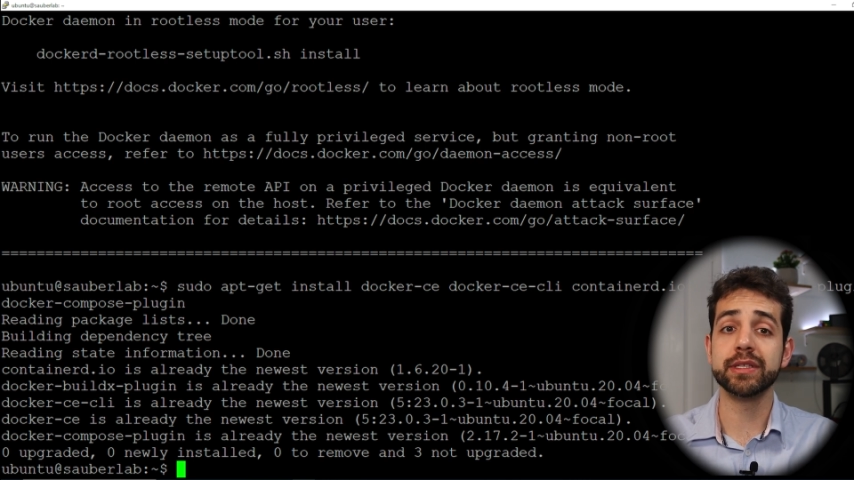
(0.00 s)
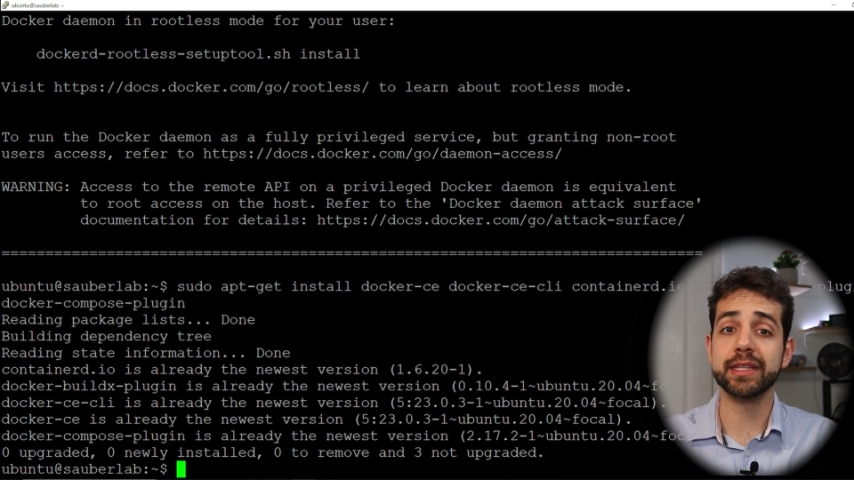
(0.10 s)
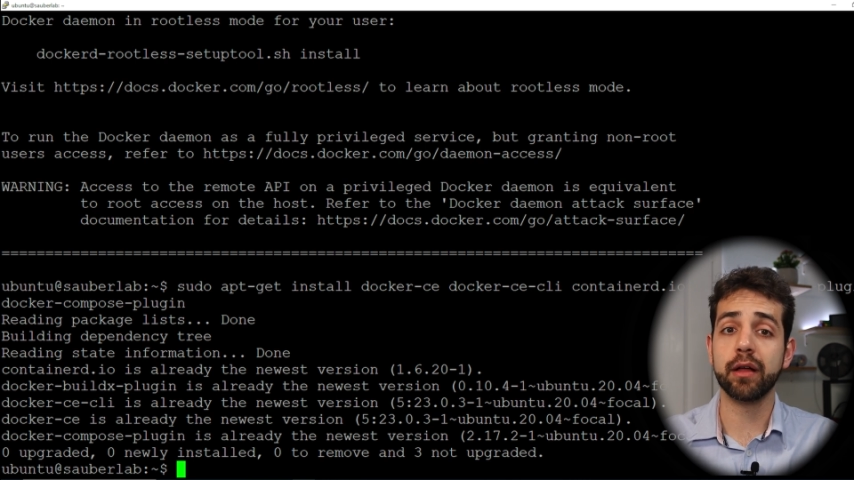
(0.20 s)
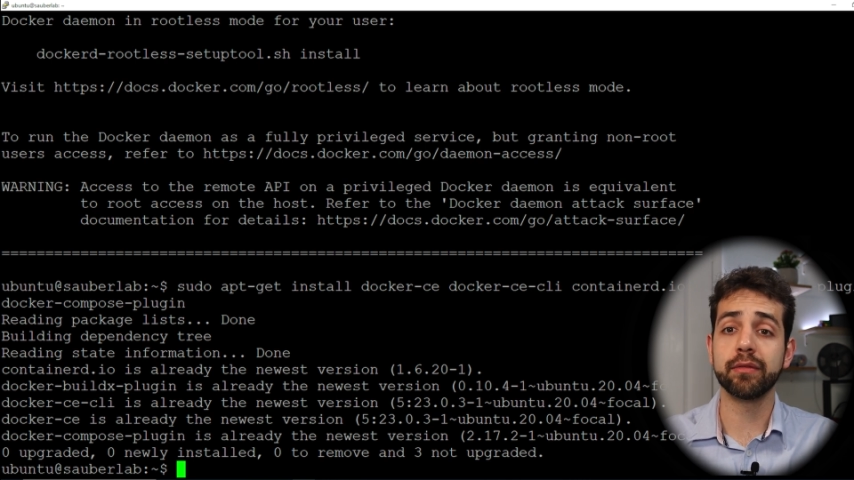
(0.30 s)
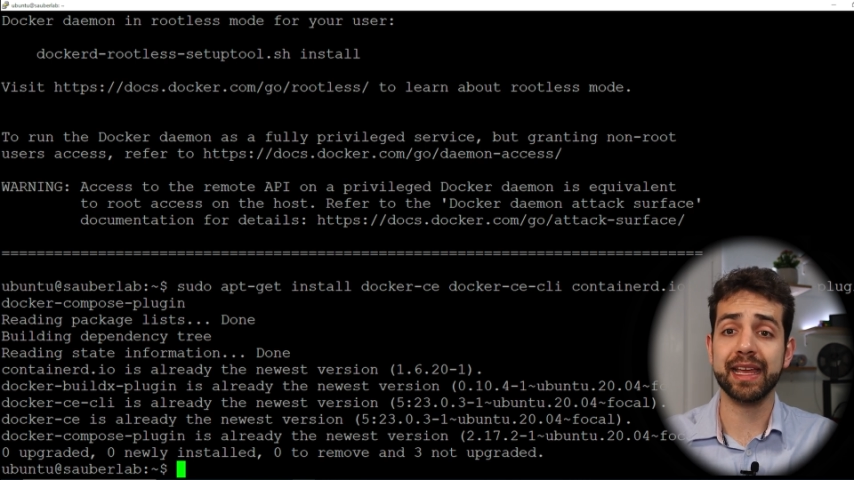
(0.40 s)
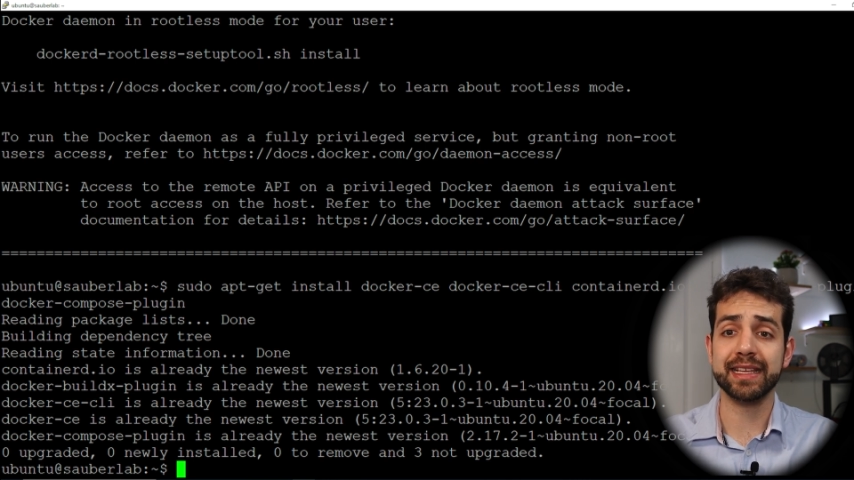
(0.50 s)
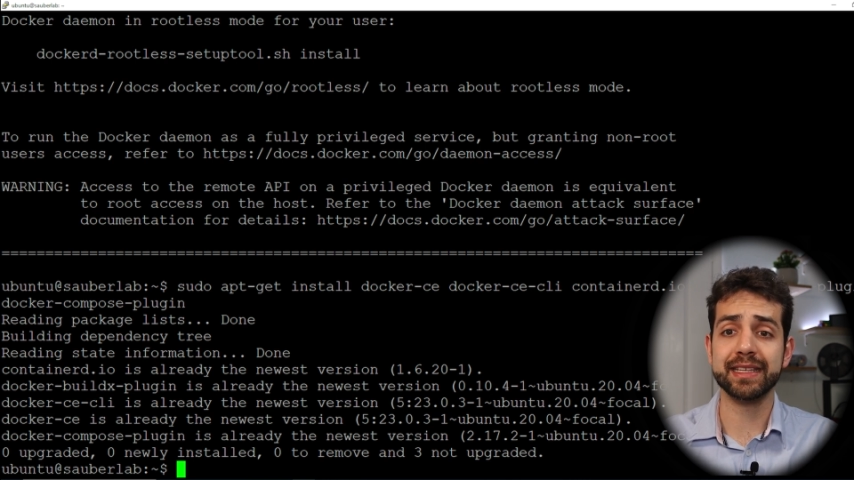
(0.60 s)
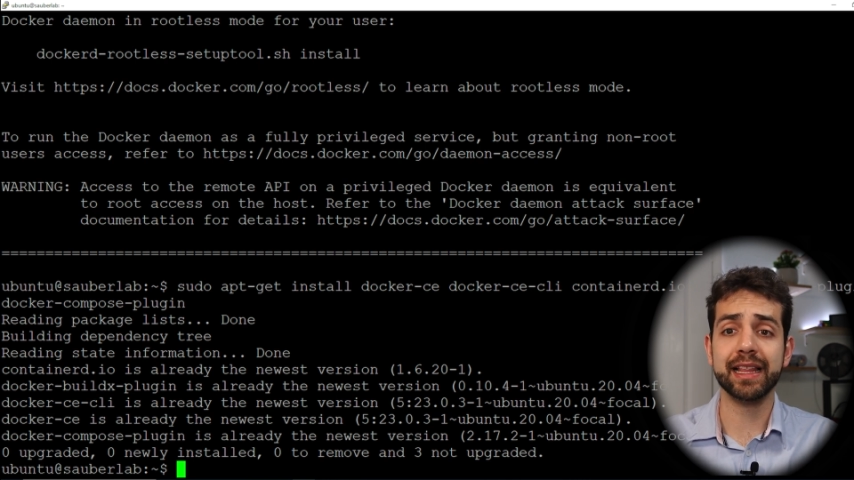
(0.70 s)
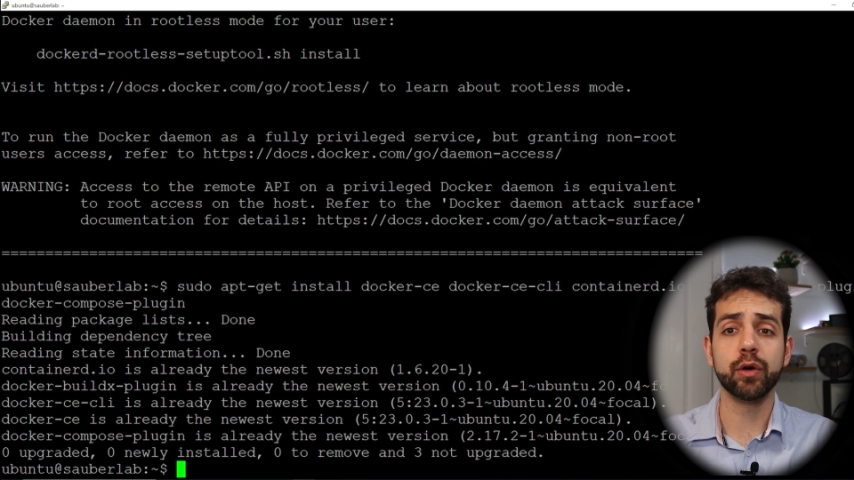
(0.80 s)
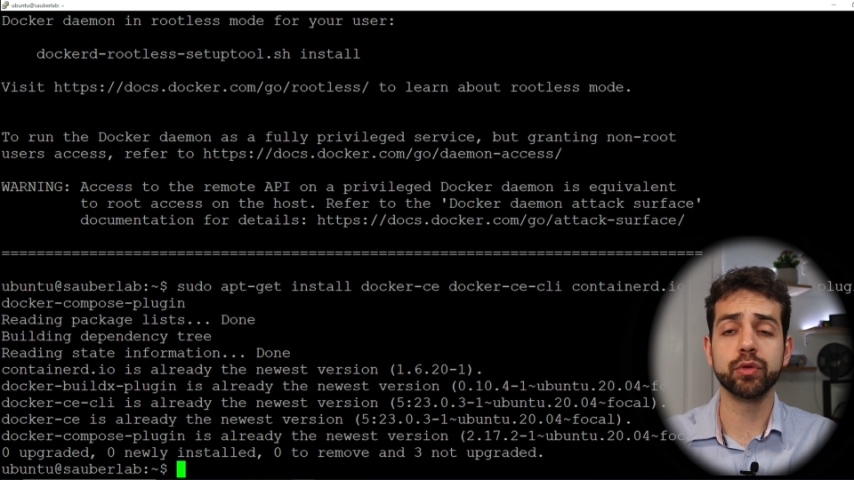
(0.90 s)
to install
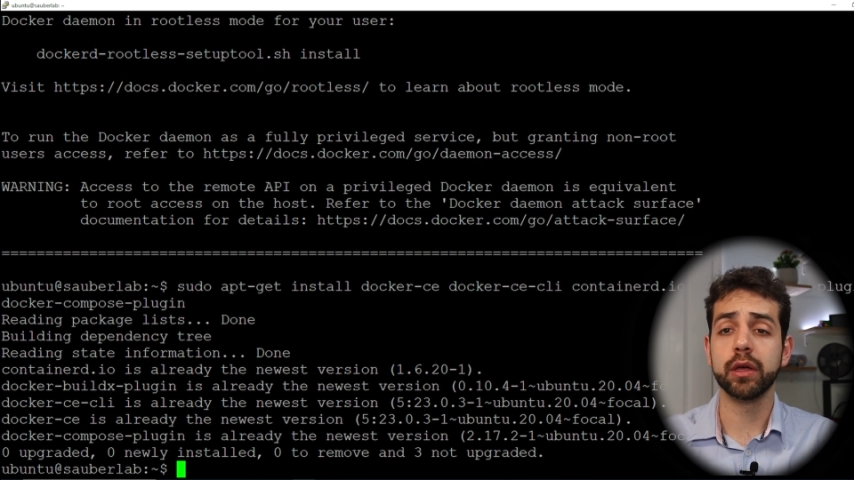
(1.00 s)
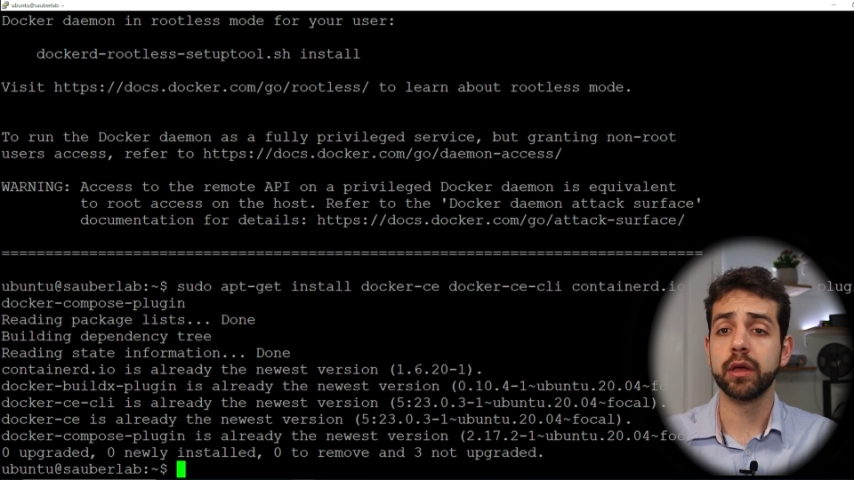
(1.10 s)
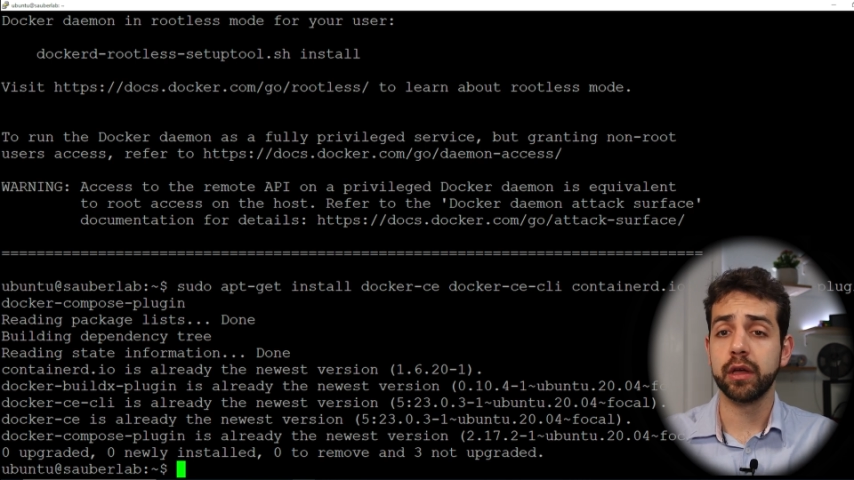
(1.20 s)
Nextcloud.